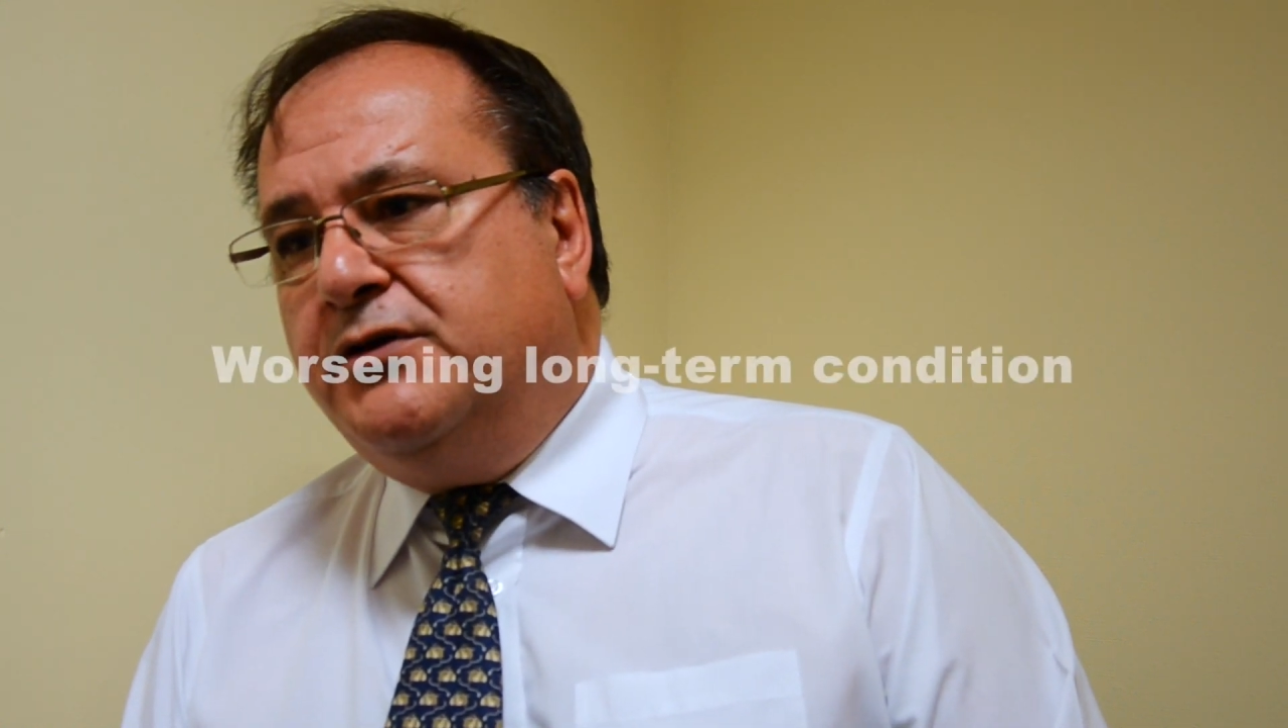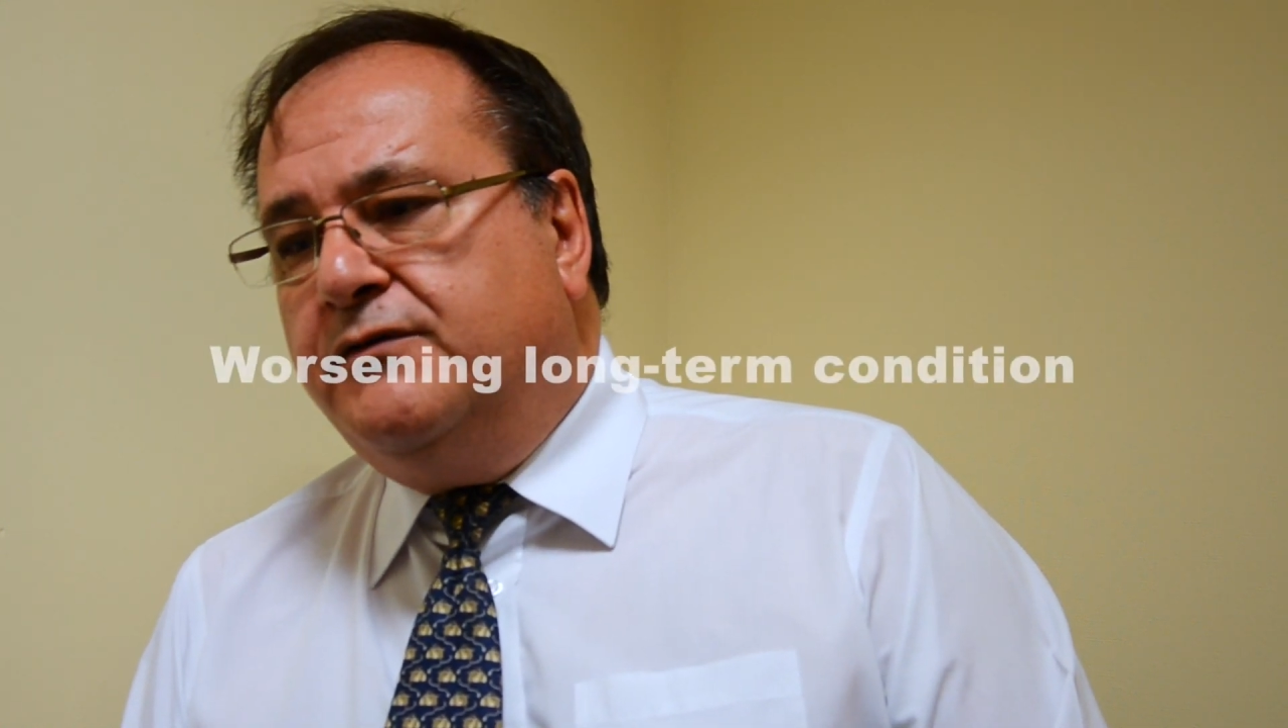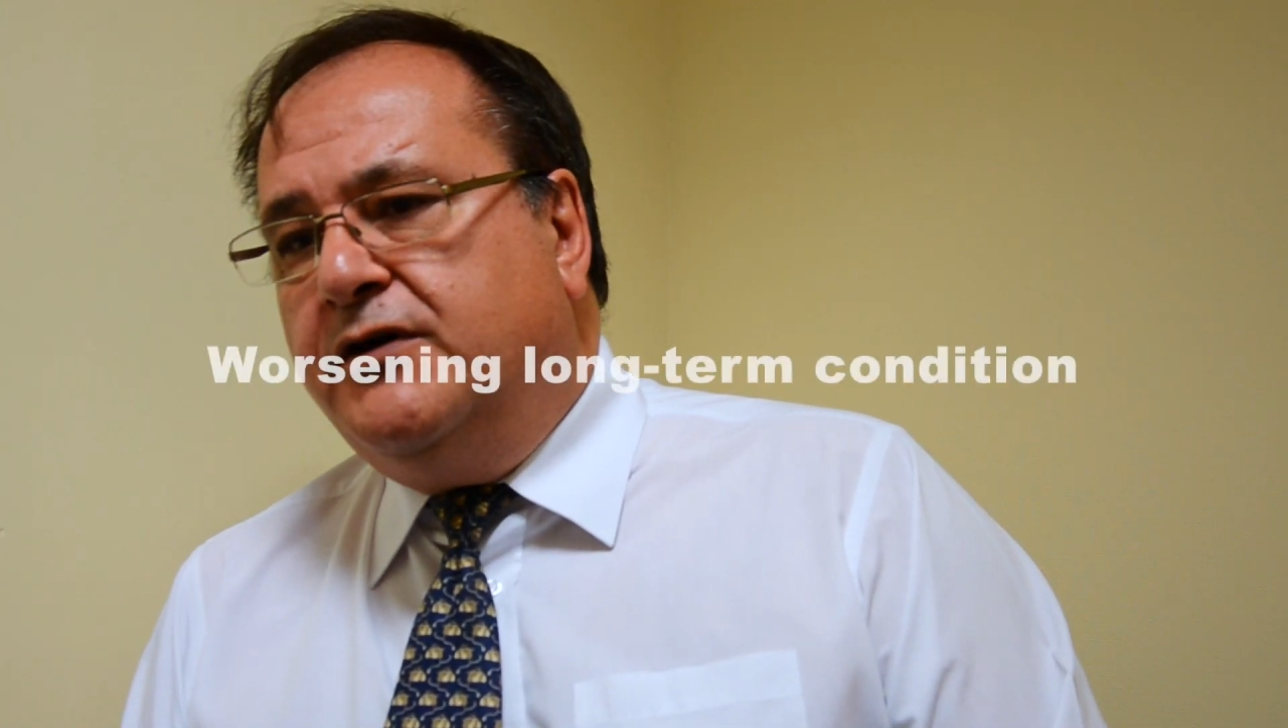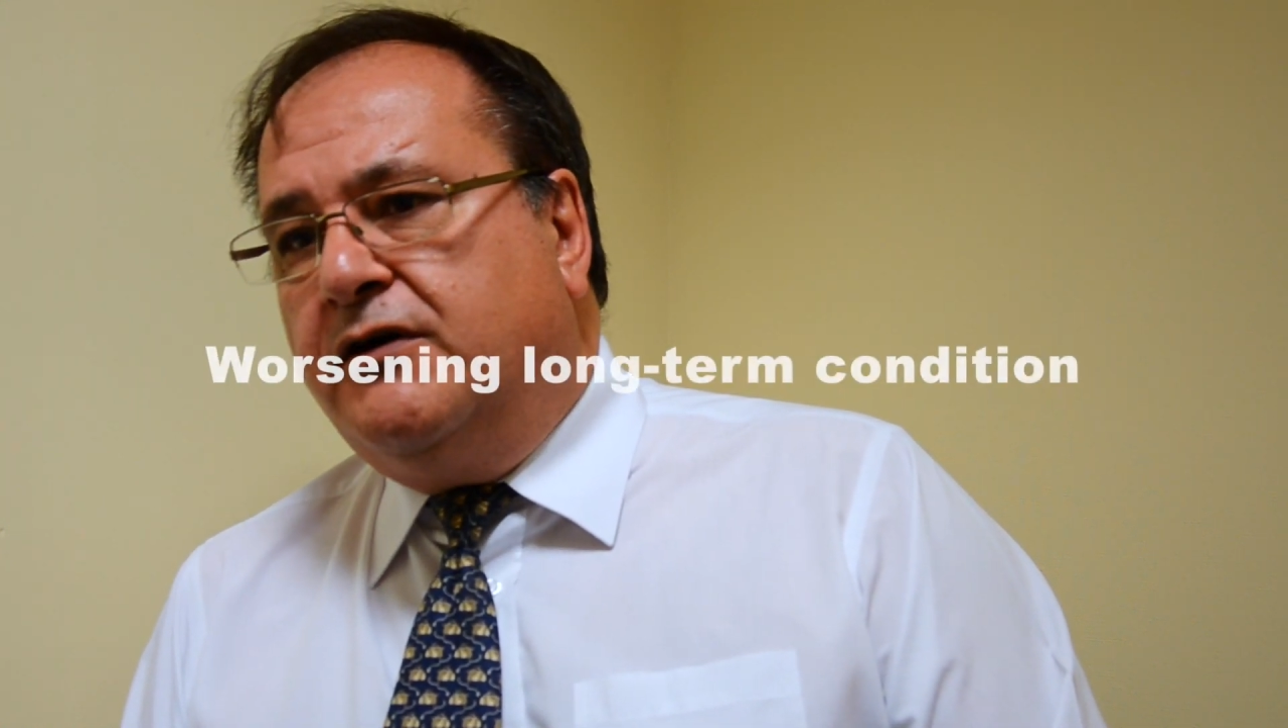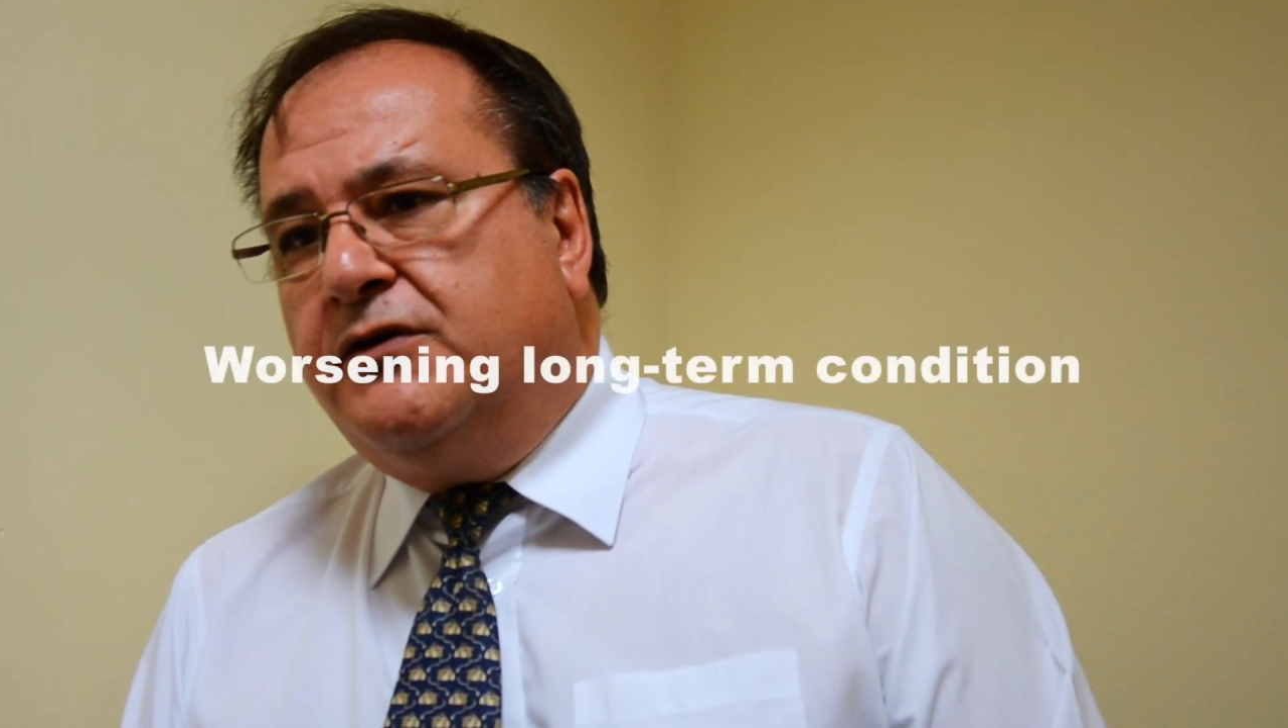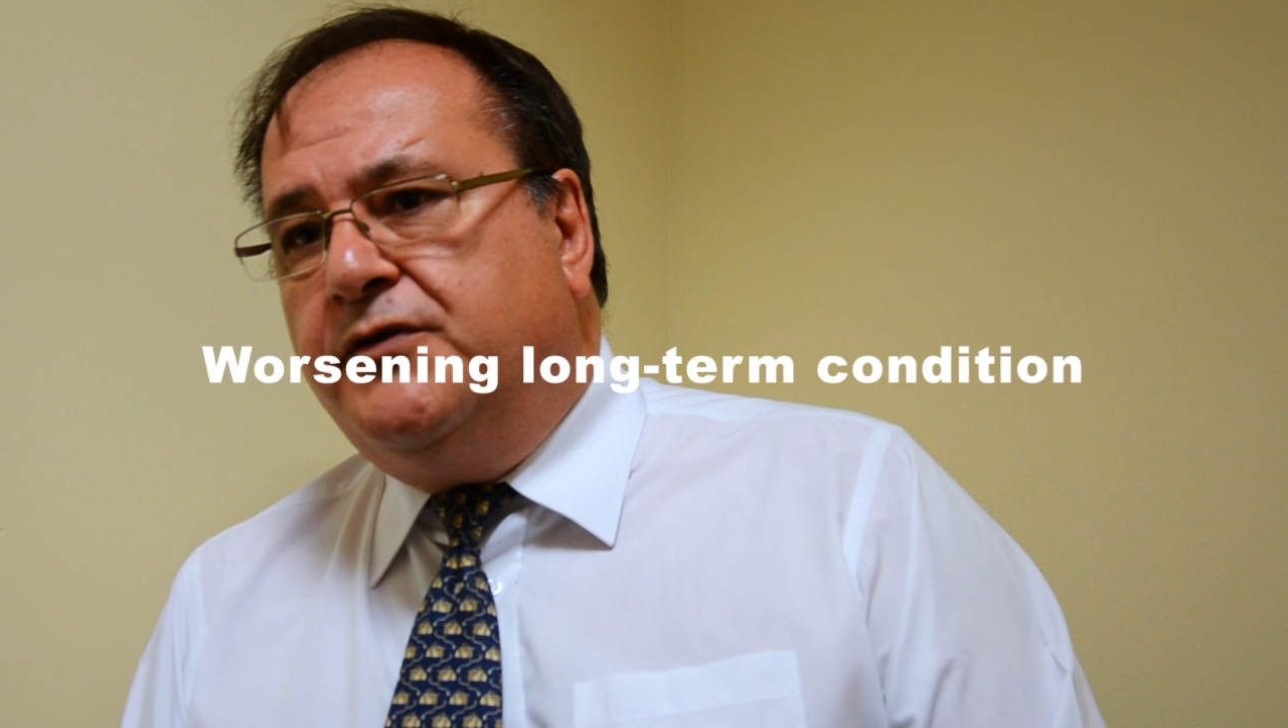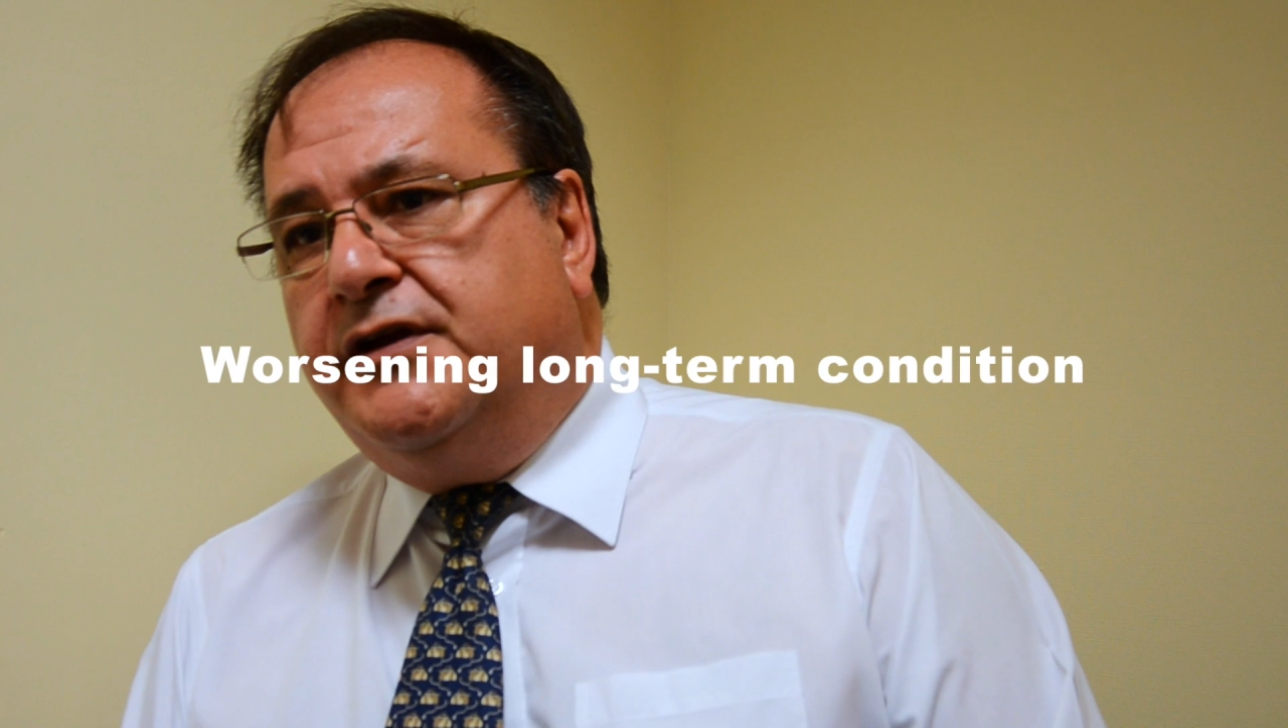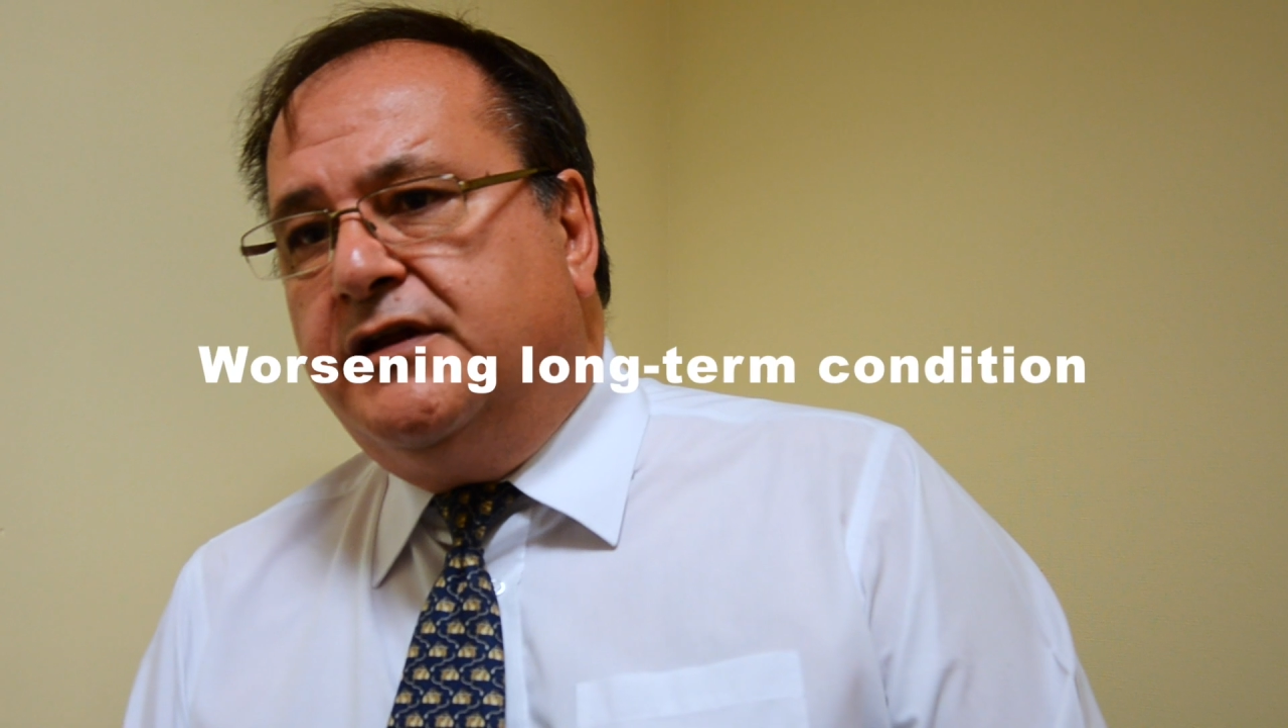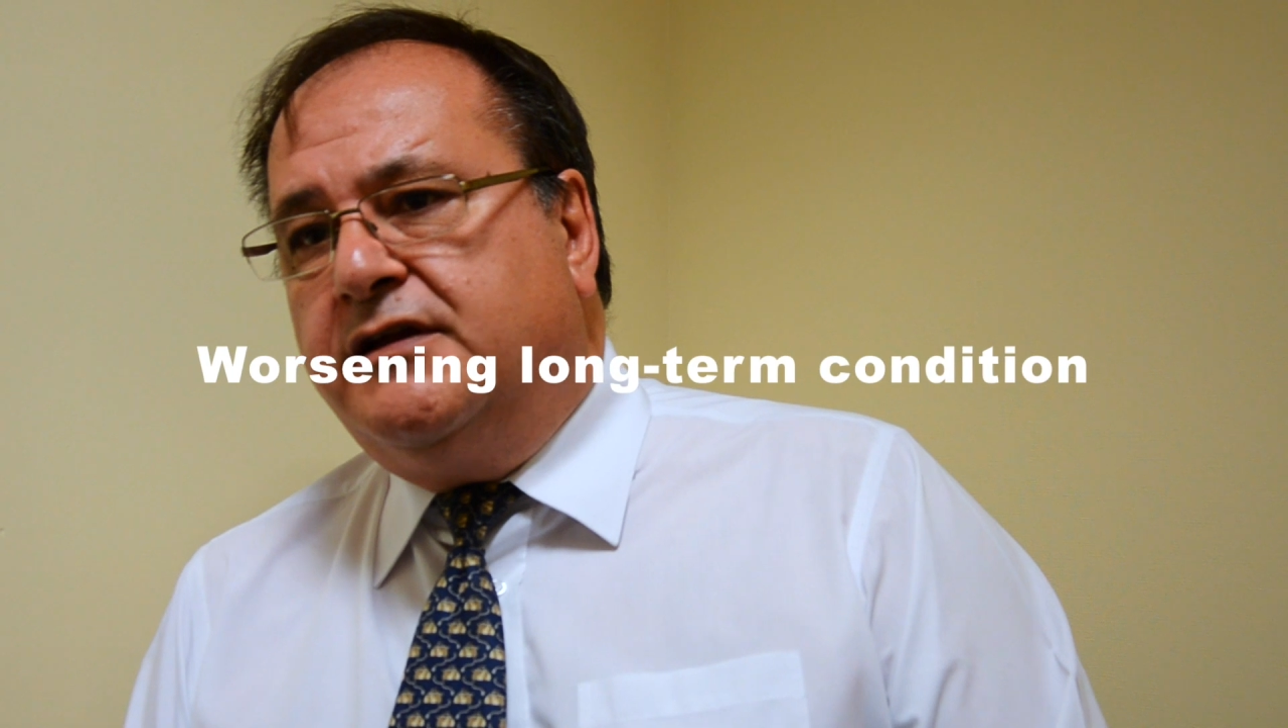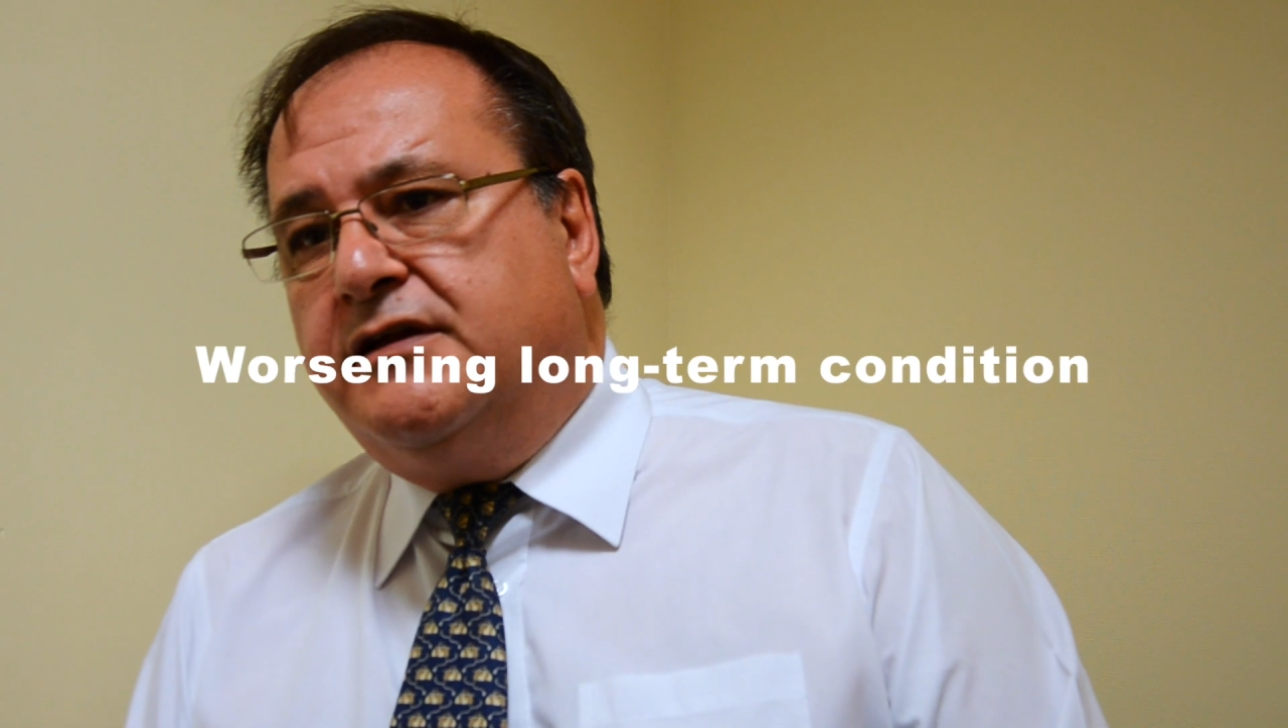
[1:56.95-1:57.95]
who've got
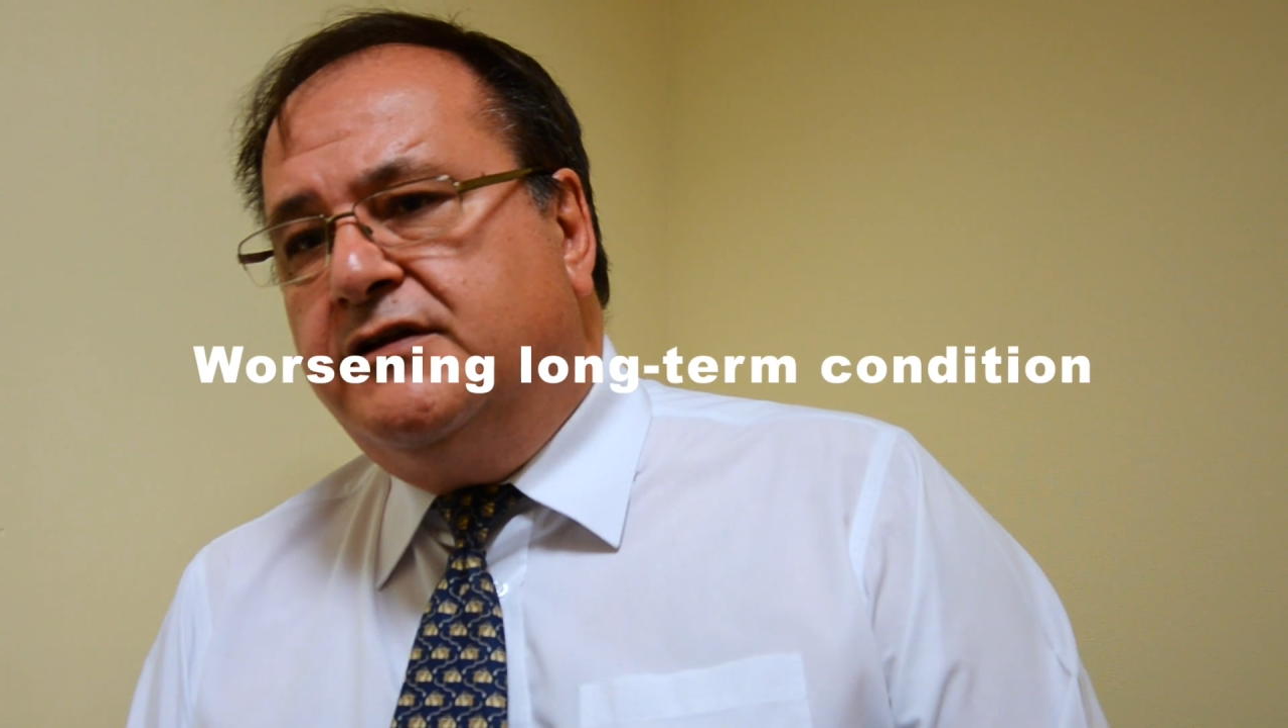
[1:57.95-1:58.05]
chronic